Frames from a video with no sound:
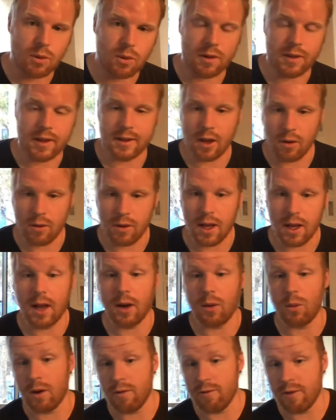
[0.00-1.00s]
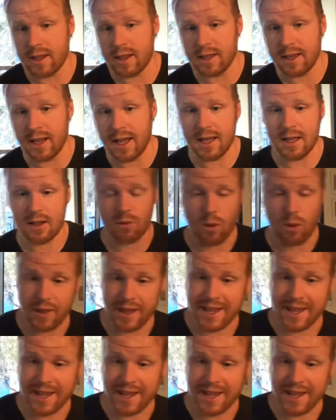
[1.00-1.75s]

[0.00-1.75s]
what they don't like, what resonates, what they